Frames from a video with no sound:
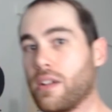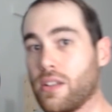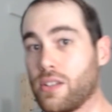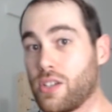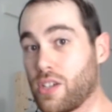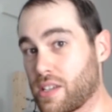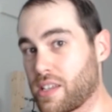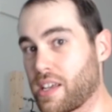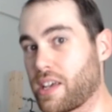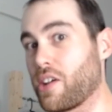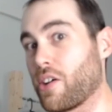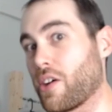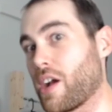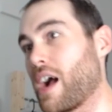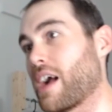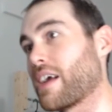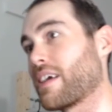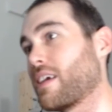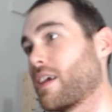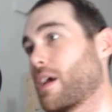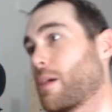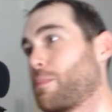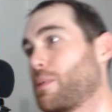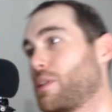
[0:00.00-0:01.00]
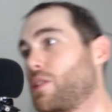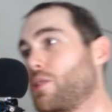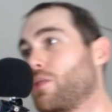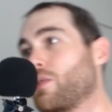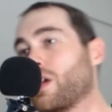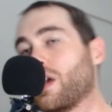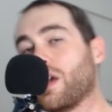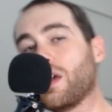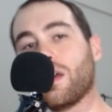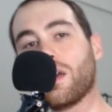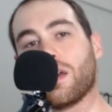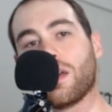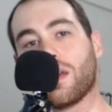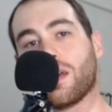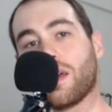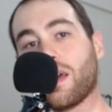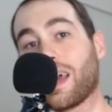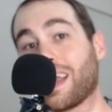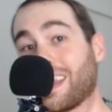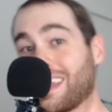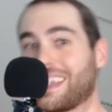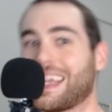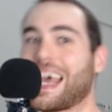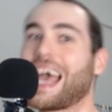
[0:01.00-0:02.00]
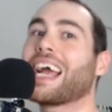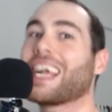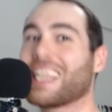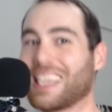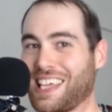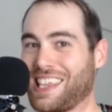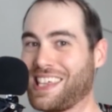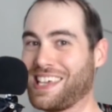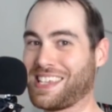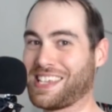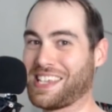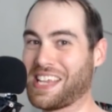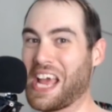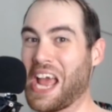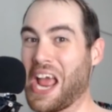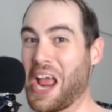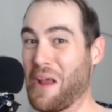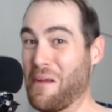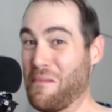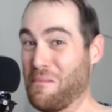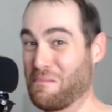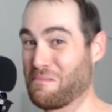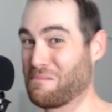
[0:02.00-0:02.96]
Just like you're hocking up a loogie. Exactly the same.